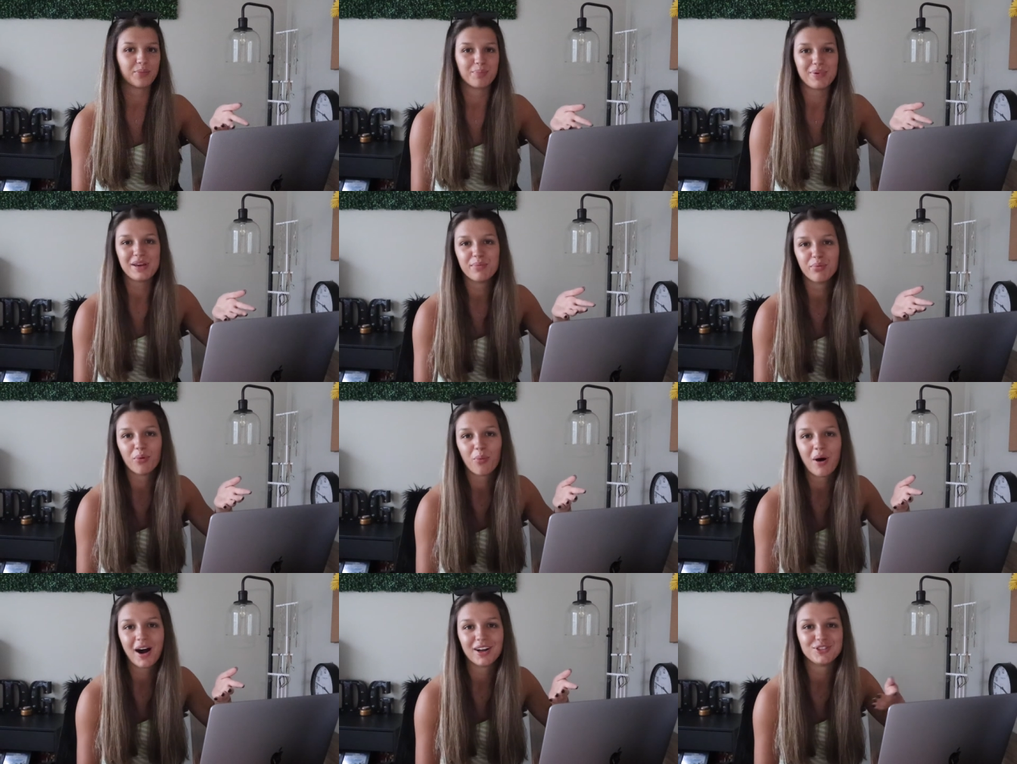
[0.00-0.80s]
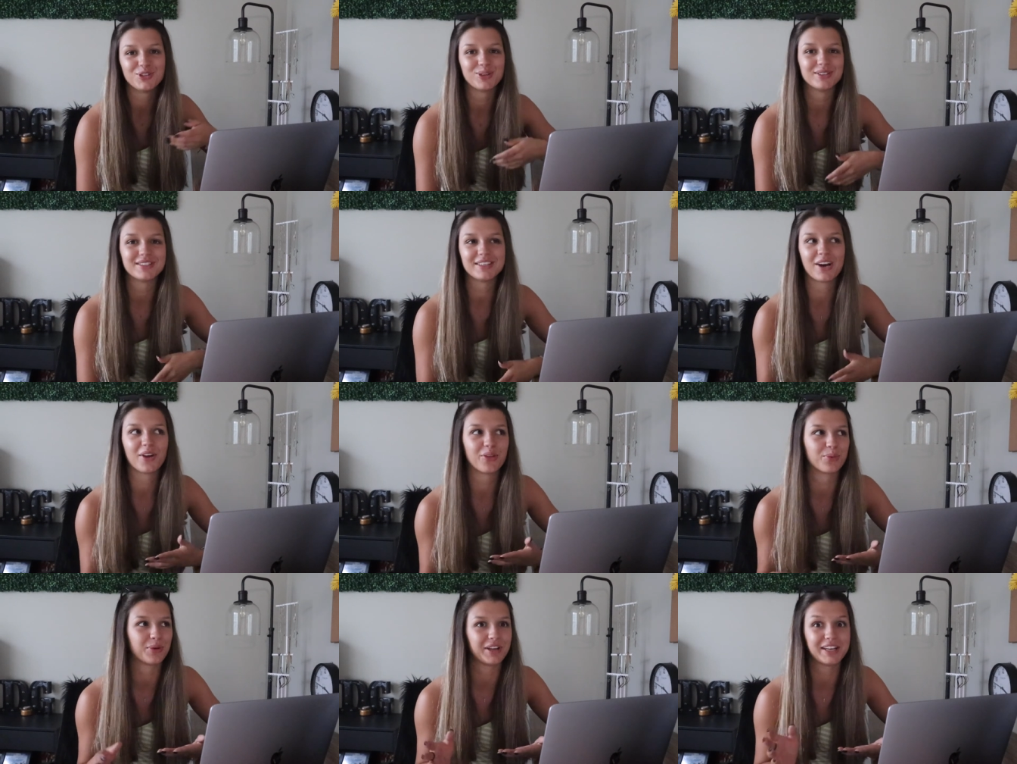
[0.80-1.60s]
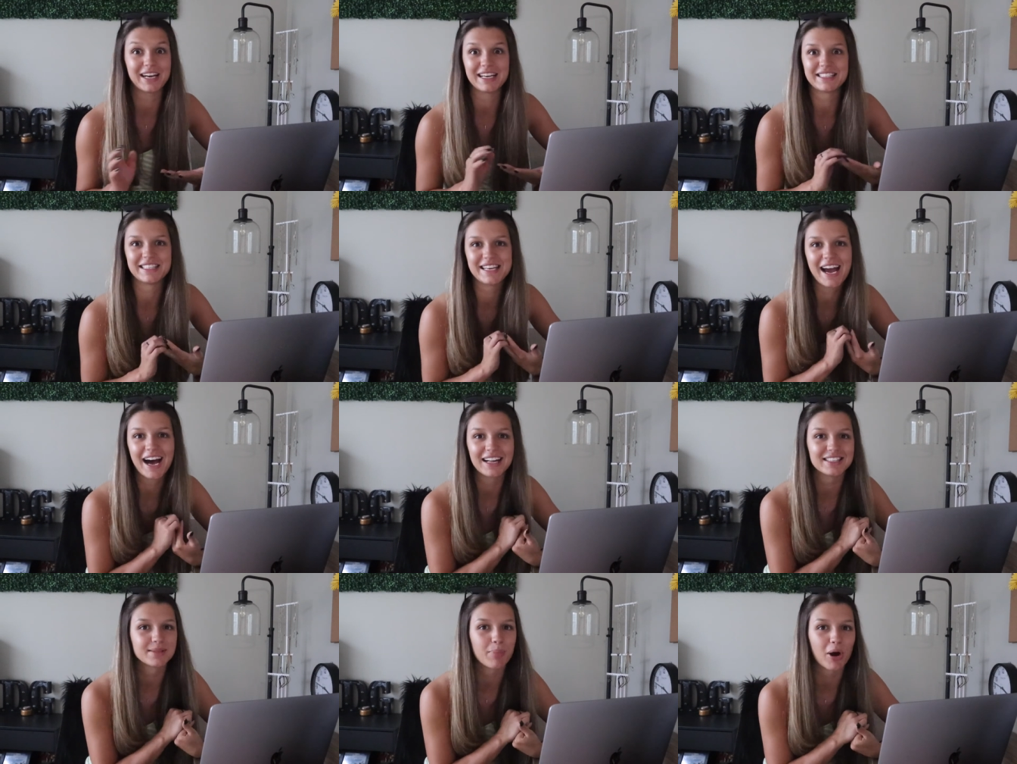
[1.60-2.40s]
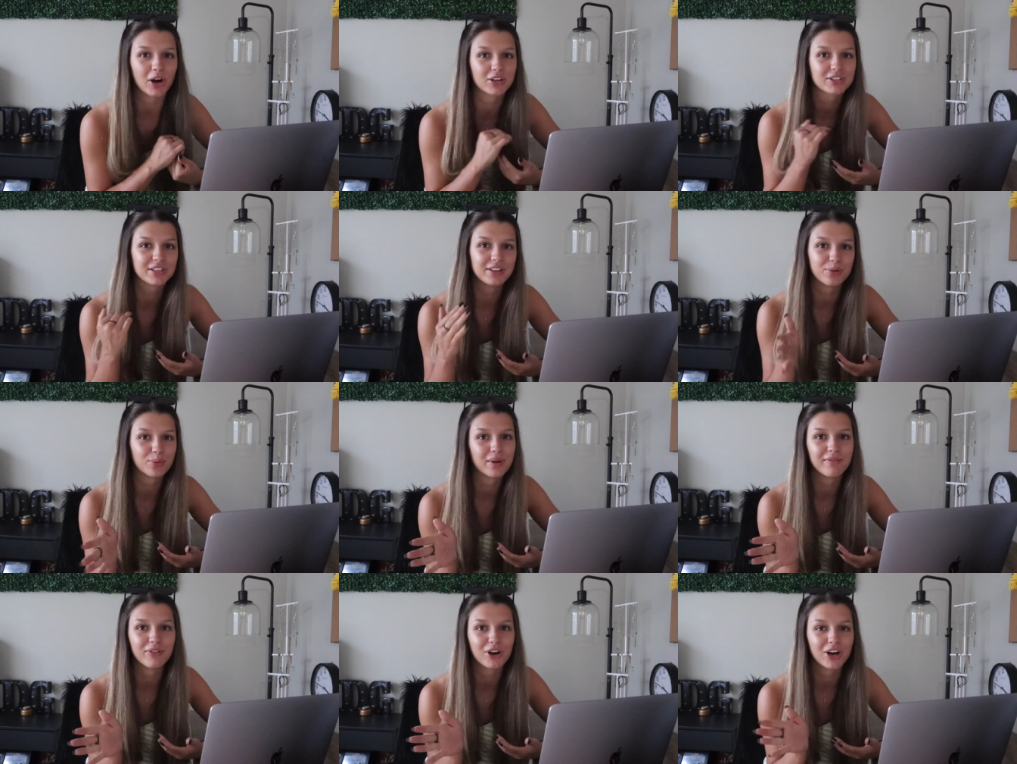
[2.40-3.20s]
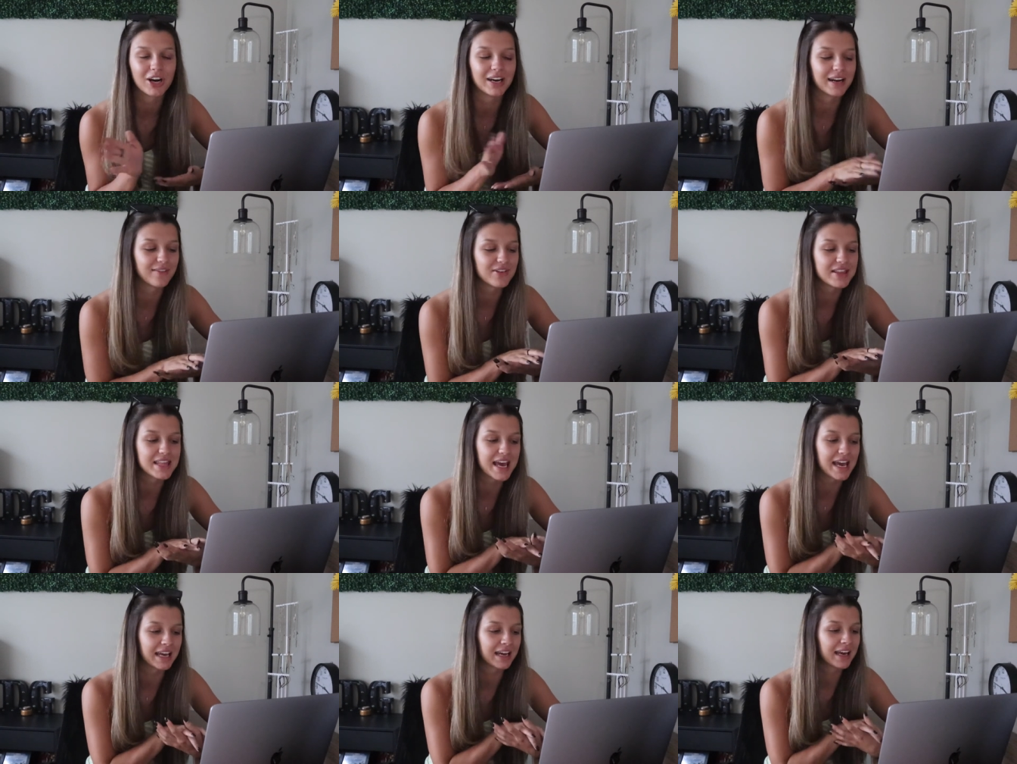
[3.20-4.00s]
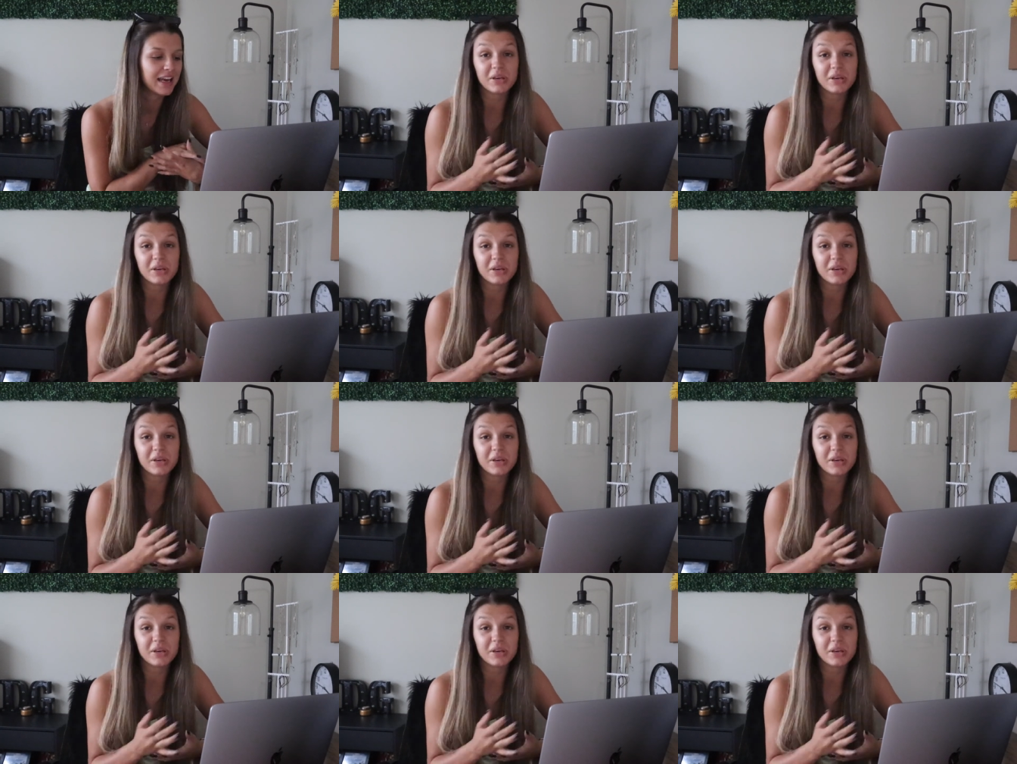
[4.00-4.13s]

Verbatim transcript: can people watch, you can see all the really nice yachts parked in the river and everything.